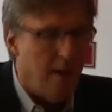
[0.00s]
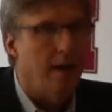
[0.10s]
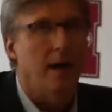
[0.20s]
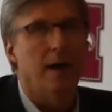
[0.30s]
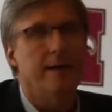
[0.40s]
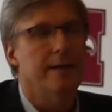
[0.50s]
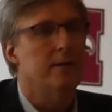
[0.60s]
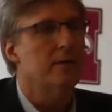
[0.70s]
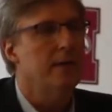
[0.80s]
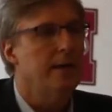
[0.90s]
Uh,
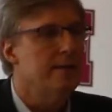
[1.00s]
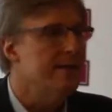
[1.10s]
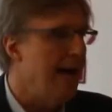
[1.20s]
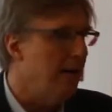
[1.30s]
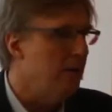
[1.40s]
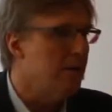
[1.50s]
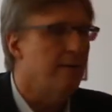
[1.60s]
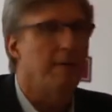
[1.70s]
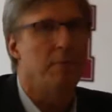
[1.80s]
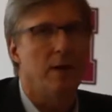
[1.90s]
his, his knowledge of
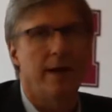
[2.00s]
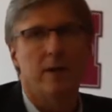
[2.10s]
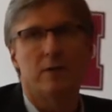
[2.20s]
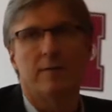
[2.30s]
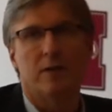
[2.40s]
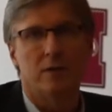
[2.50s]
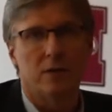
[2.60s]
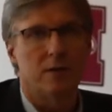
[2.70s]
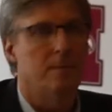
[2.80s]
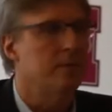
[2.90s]
our players, of our
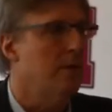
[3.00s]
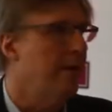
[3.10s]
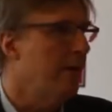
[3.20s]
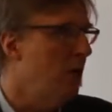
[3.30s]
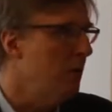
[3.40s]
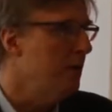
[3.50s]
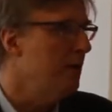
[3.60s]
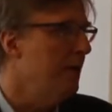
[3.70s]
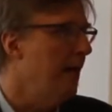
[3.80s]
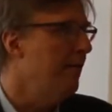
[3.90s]
systems, of our coaching
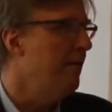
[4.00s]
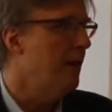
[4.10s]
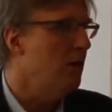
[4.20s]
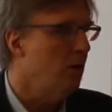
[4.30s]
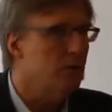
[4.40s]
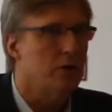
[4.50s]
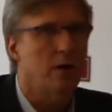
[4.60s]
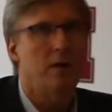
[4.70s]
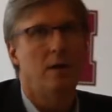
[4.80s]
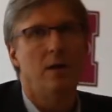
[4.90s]
staff, of our culture